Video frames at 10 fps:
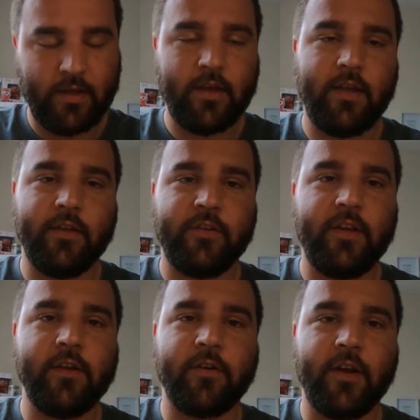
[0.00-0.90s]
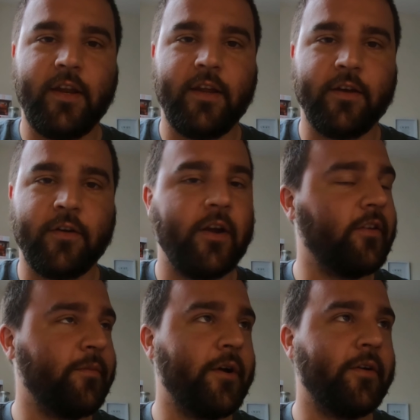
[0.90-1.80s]
ESC creating a
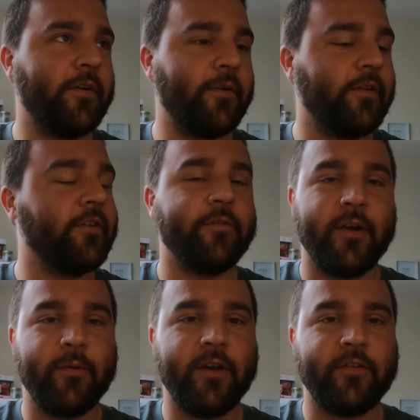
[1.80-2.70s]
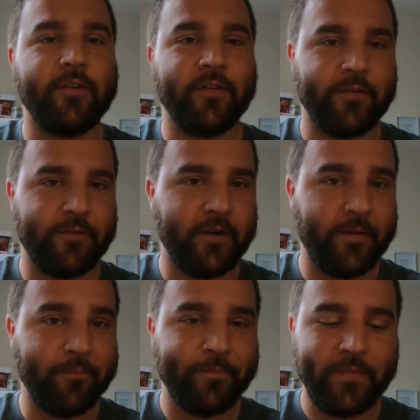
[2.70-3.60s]
crazy motor noise and vibration on the
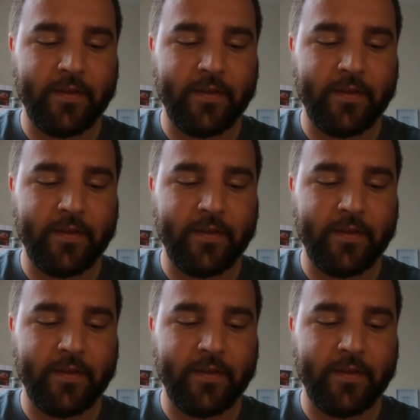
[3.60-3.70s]
frame.